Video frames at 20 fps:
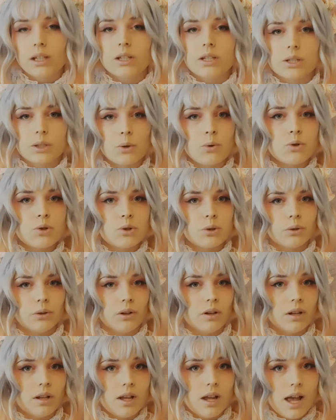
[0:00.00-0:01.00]
social
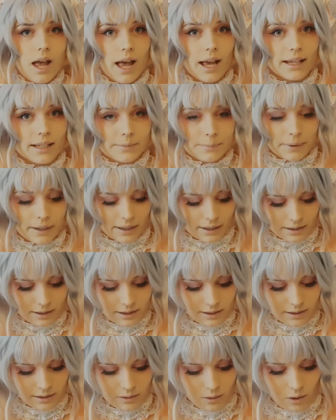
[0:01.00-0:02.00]

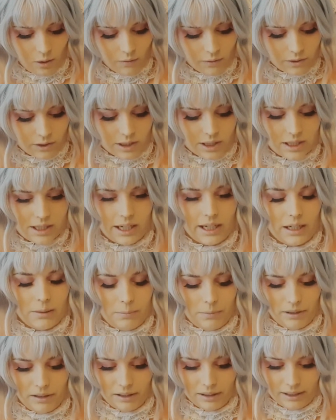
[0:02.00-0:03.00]
aspect of
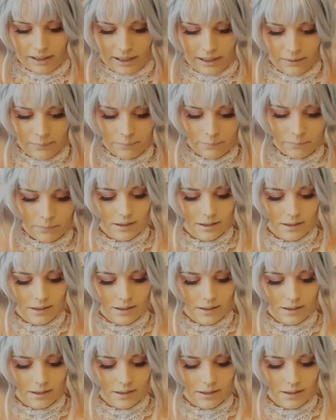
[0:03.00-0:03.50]
sustainability